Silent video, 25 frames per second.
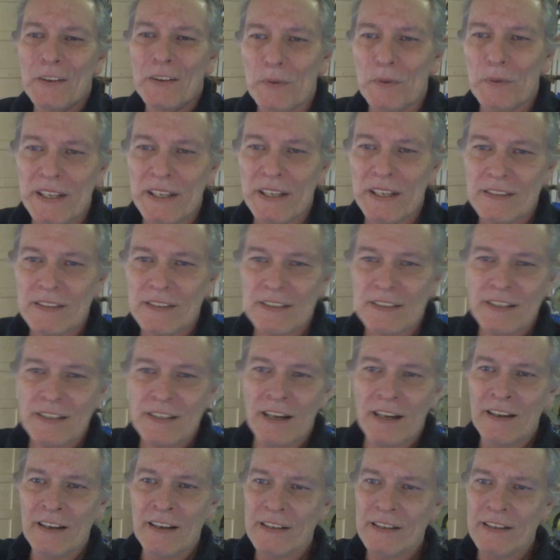Well,
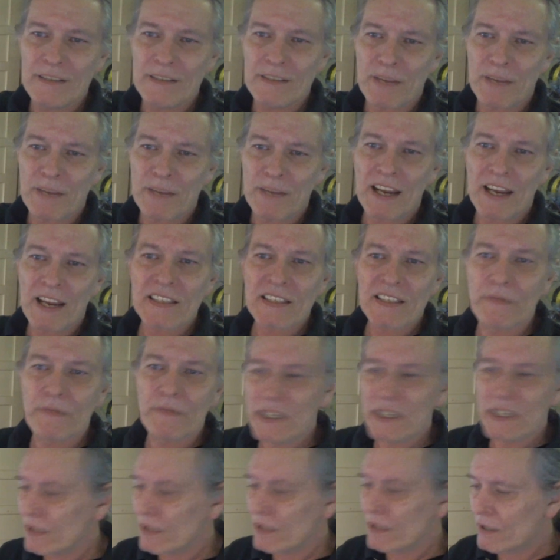in my last
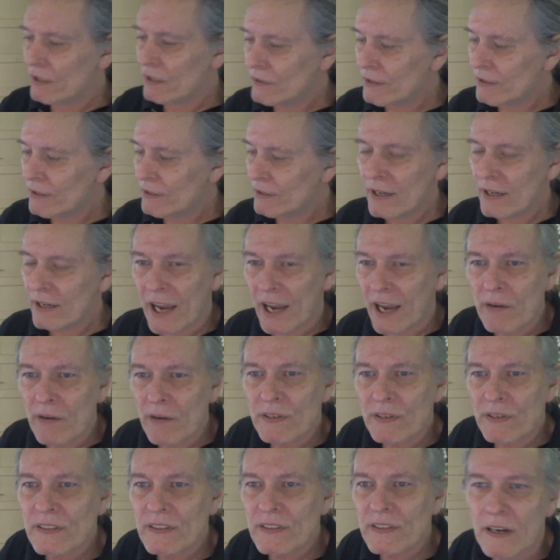video, I
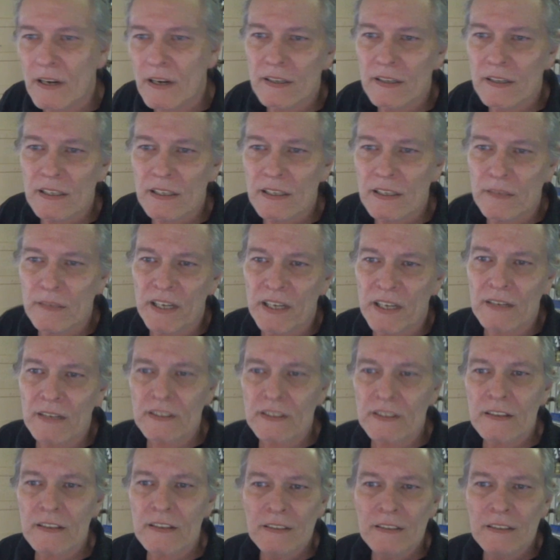was talking
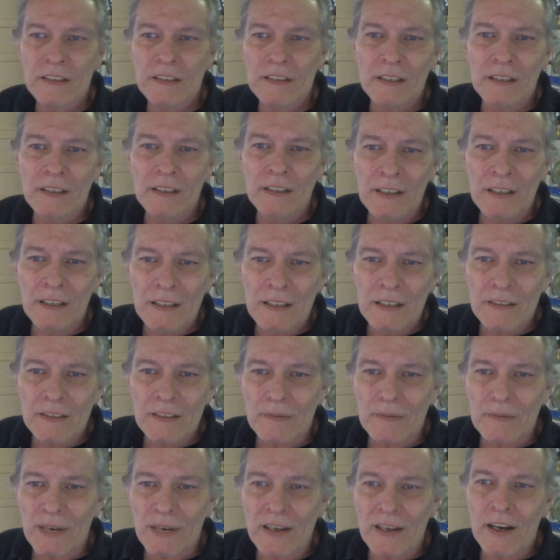about
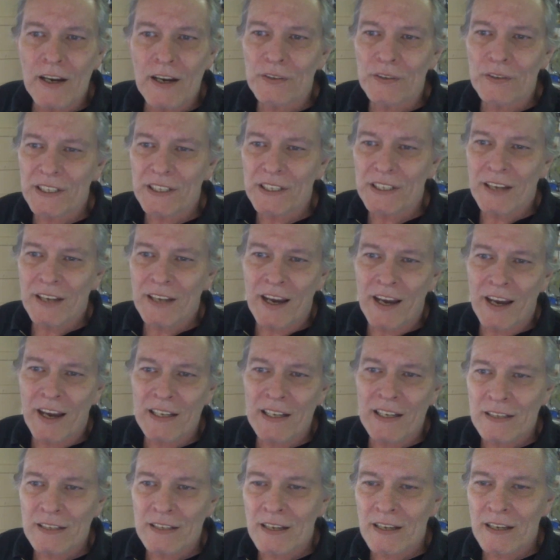the Wanhao
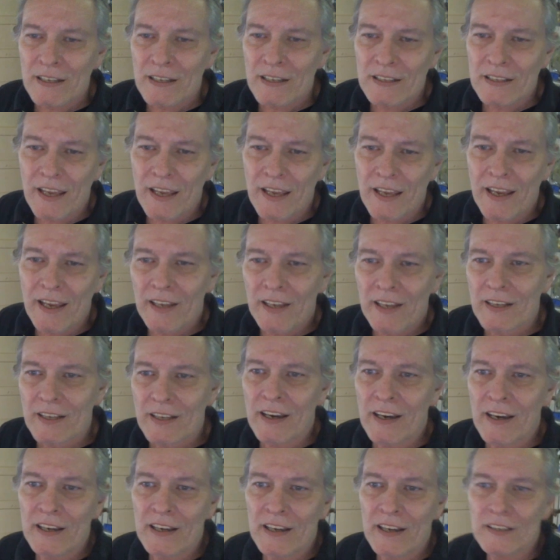D9 that
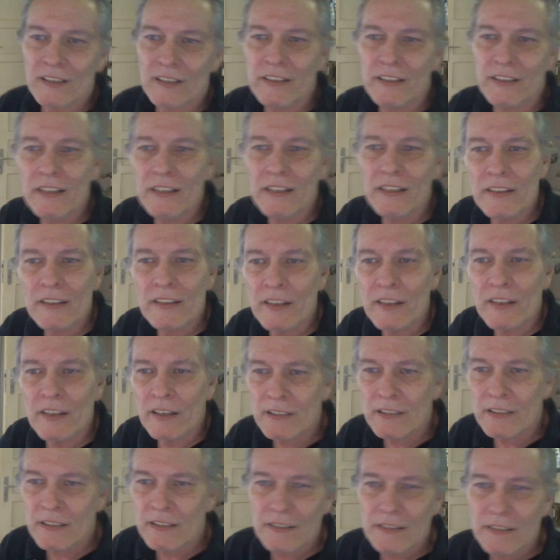I did
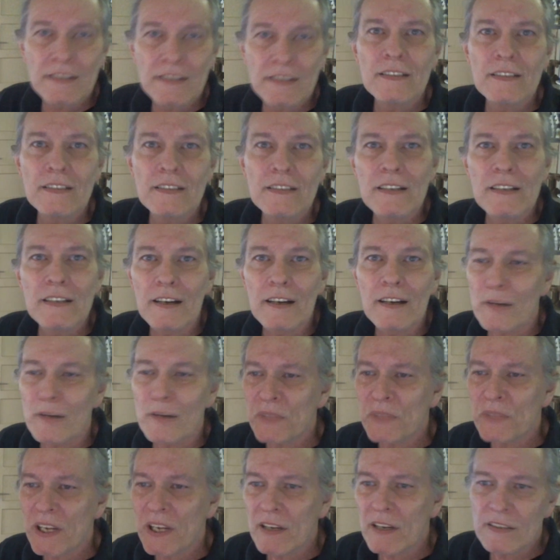
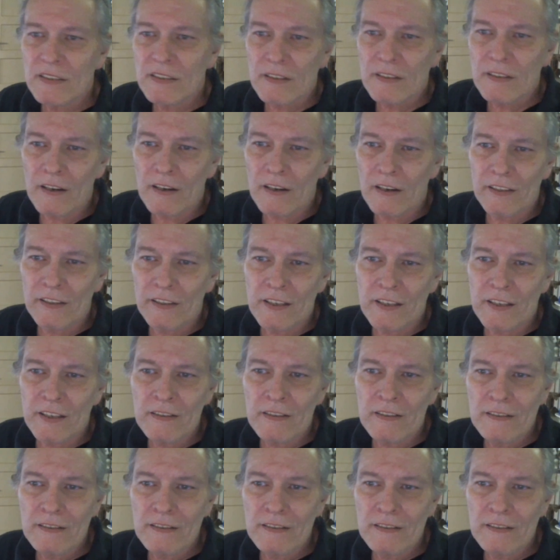updates on it,